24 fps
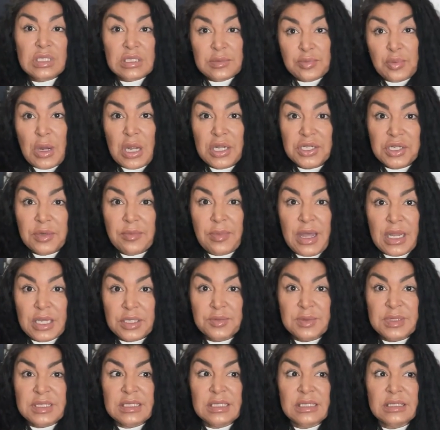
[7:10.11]
this project
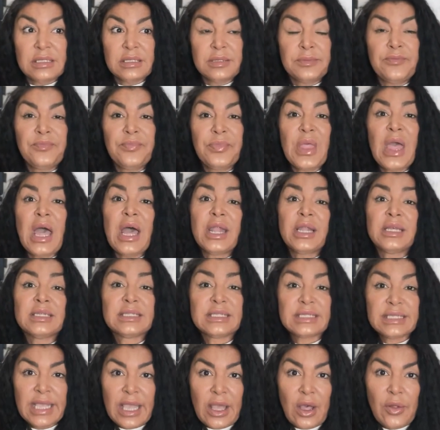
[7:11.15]
management system at a
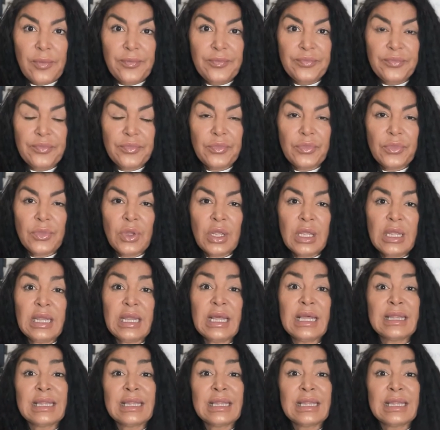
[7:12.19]
scale, right?